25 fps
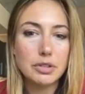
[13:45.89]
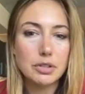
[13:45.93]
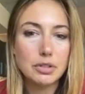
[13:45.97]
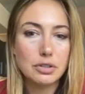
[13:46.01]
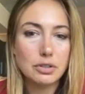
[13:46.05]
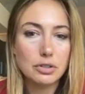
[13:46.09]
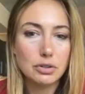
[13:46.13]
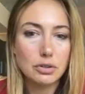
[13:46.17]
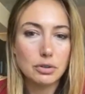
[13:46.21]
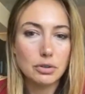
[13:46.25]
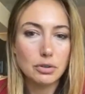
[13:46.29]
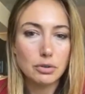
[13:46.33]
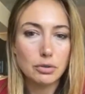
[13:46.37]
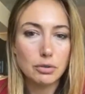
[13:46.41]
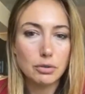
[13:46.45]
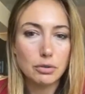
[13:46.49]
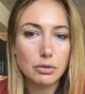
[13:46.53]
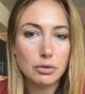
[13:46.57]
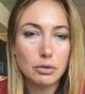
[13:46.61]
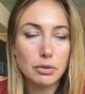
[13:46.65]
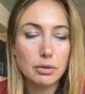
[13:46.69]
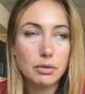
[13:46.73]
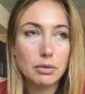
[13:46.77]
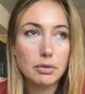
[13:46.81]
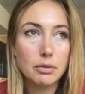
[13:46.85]
do
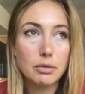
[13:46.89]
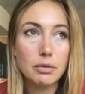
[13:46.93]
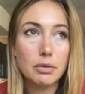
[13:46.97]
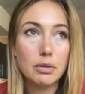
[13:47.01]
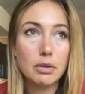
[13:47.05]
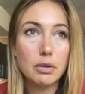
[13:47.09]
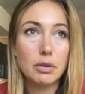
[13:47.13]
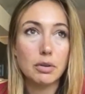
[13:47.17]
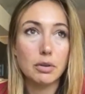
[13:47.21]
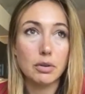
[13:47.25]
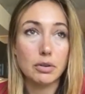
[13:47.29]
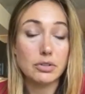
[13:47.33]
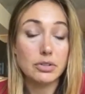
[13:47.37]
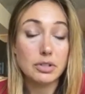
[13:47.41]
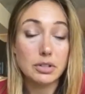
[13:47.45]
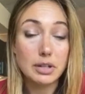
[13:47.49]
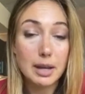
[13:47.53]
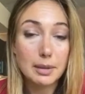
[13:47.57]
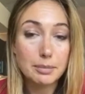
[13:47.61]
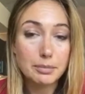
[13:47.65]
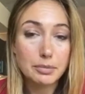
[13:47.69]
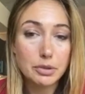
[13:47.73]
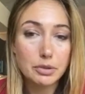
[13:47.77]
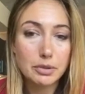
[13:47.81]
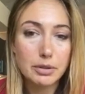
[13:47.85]
or
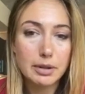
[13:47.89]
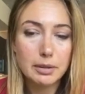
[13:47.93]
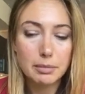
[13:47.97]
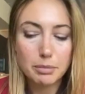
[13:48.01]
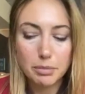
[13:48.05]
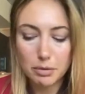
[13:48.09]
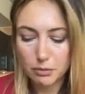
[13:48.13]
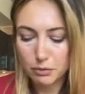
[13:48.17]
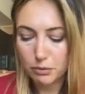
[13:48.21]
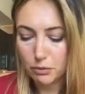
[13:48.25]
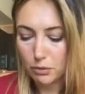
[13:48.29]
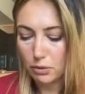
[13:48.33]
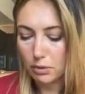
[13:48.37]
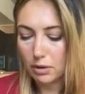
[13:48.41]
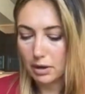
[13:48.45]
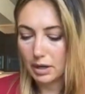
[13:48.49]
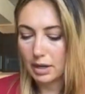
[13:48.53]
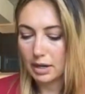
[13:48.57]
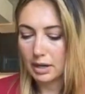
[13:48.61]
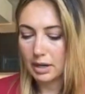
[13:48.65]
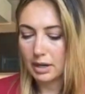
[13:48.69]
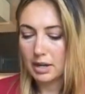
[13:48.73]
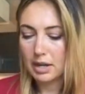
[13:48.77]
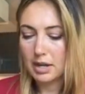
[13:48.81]
stop doing before.